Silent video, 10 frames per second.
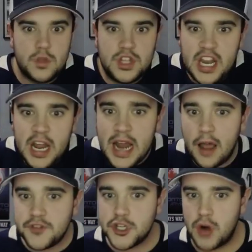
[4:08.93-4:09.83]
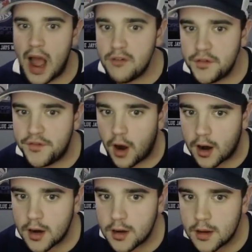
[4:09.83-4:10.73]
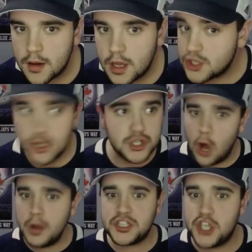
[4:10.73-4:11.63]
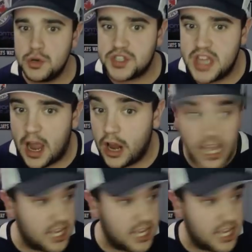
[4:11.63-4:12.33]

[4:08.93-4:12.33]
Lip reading: You didn't have to travel far. So there's no excuse there.